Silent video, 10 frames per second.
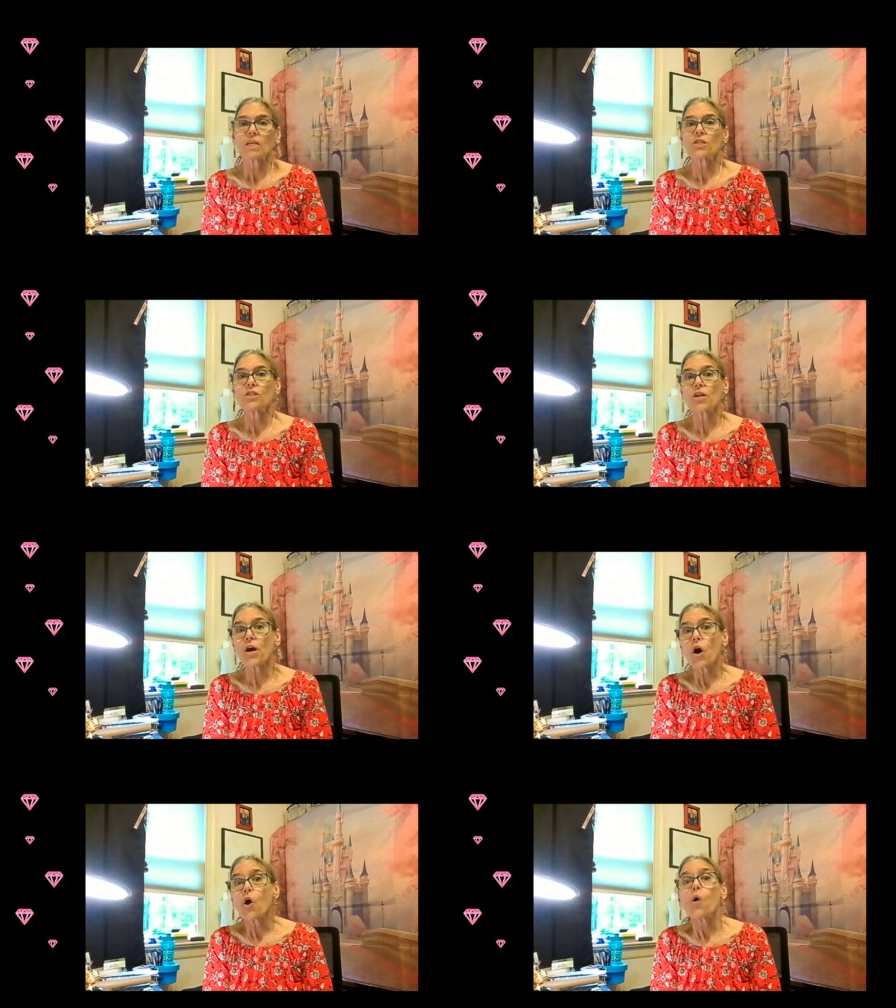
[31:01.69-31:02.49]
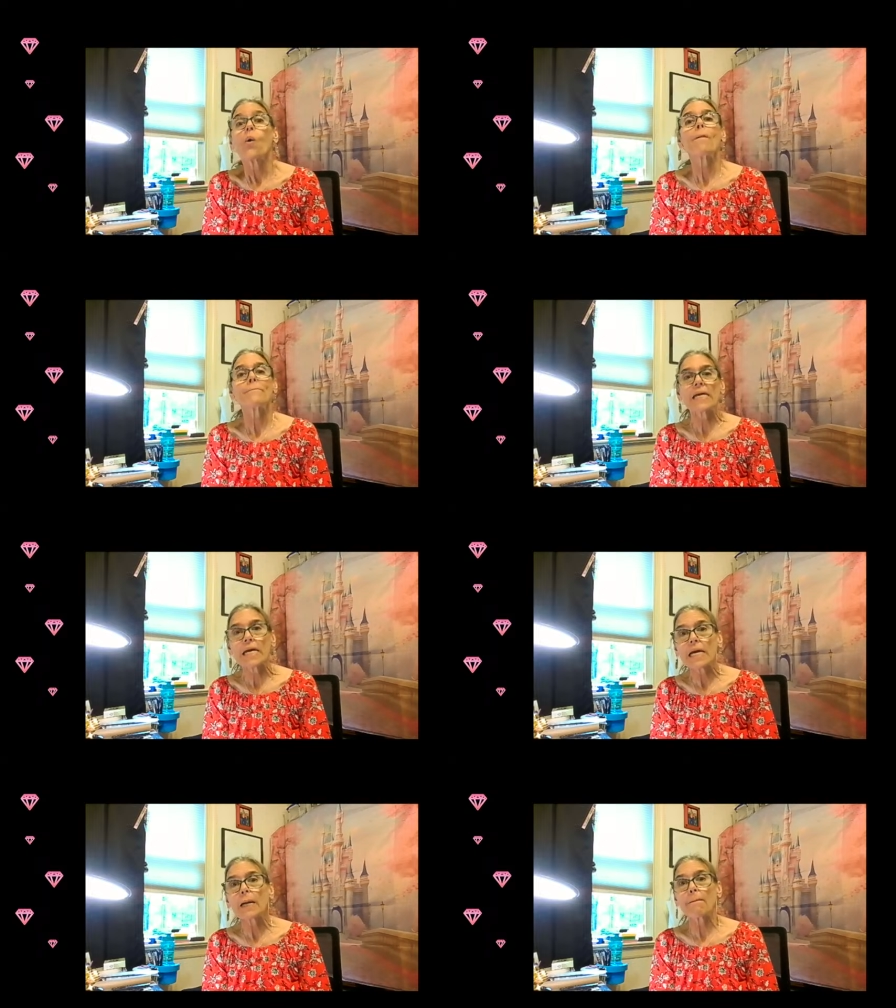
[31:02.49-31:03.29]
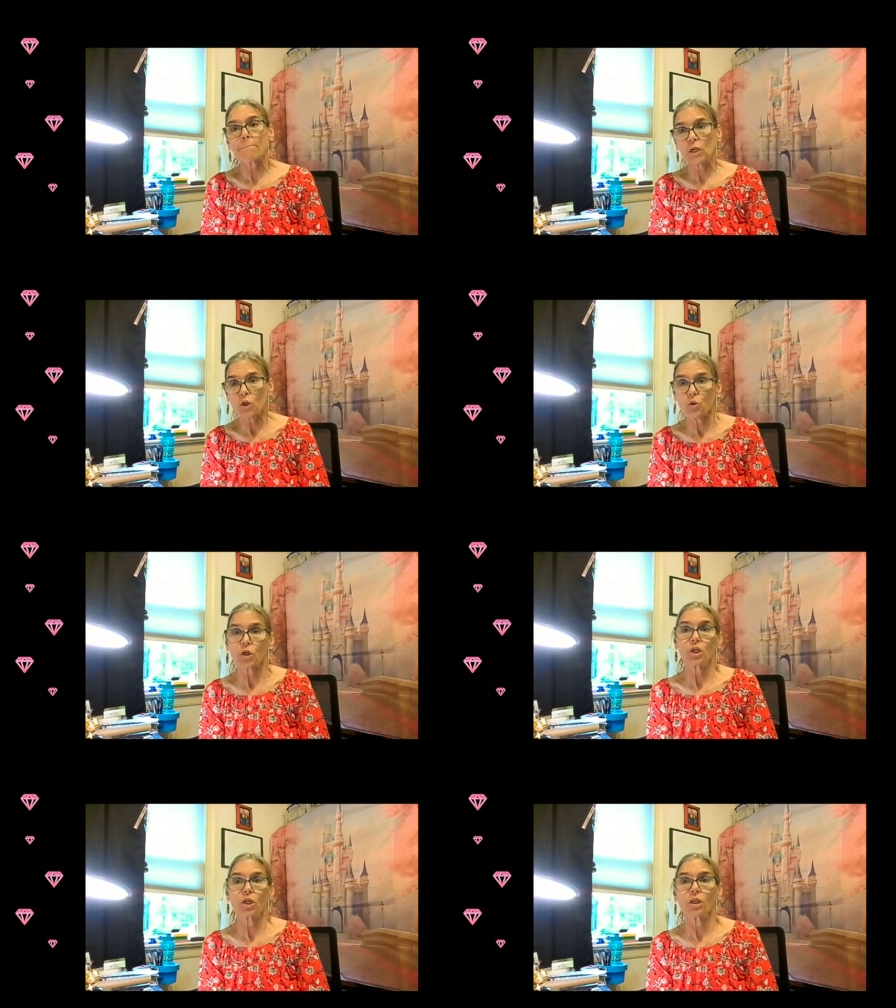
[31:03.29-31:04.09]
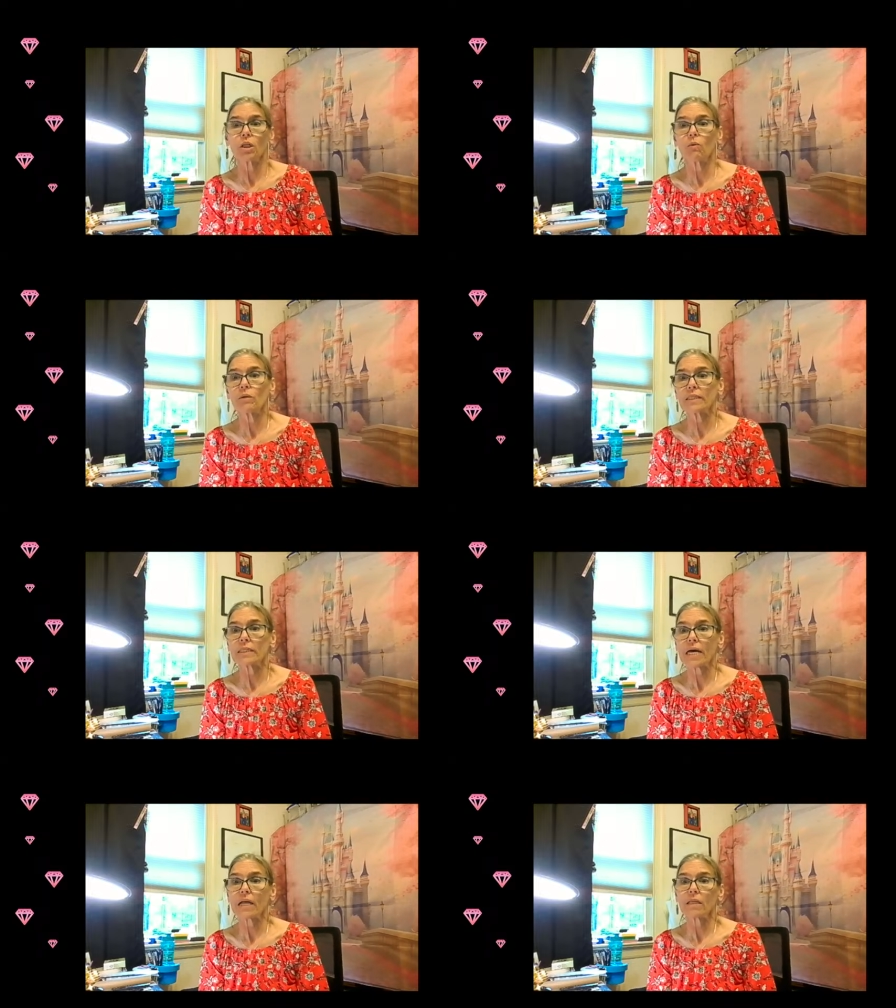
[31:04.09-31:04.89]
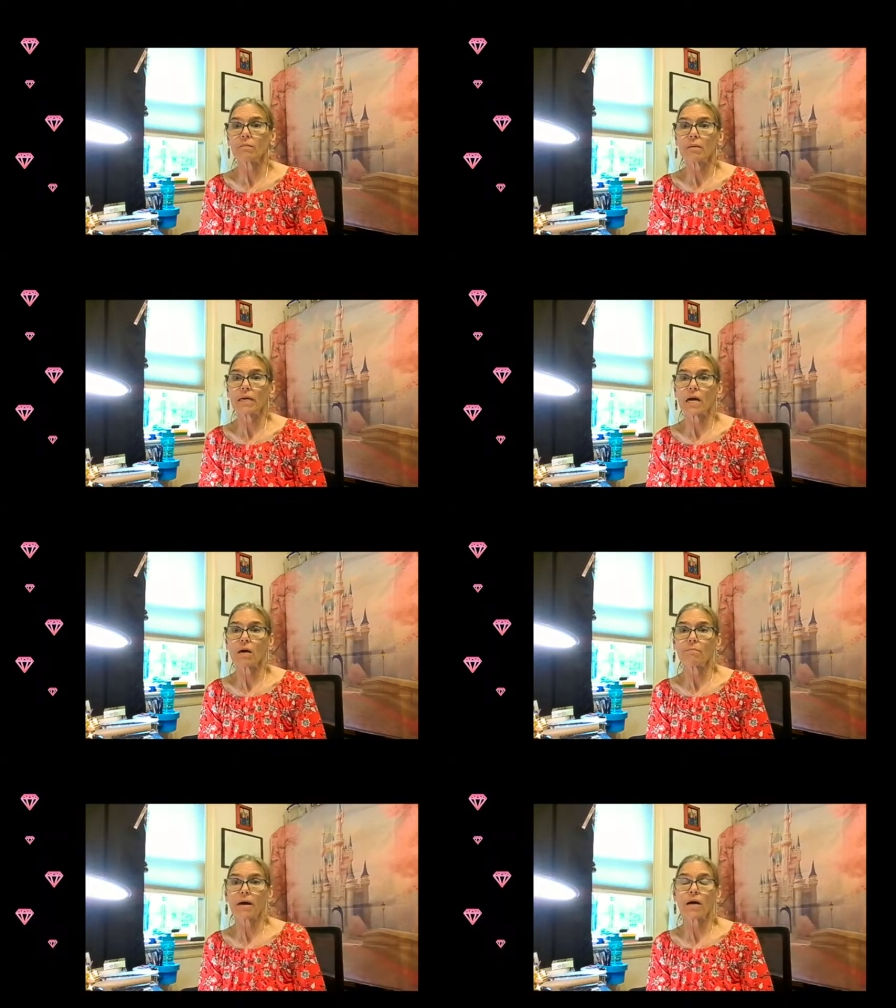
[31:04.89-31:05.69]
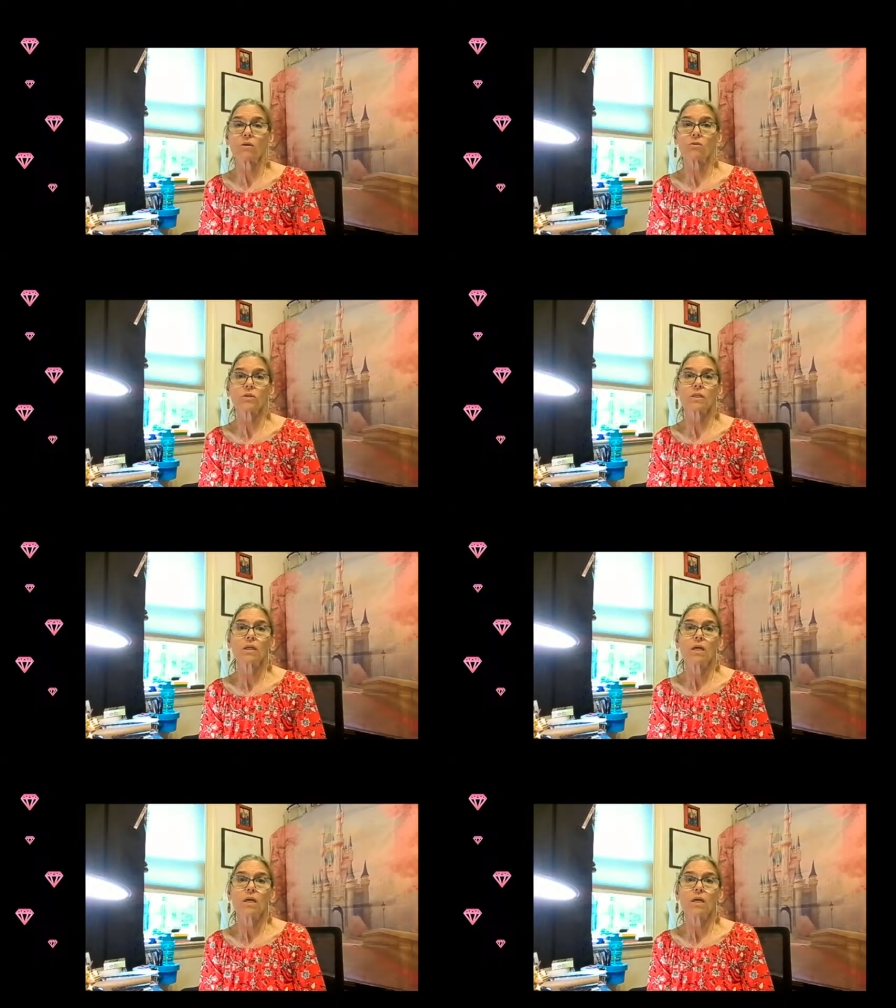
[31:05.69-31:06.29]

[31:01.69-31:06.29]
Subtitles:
So Pink Poodle was telling me about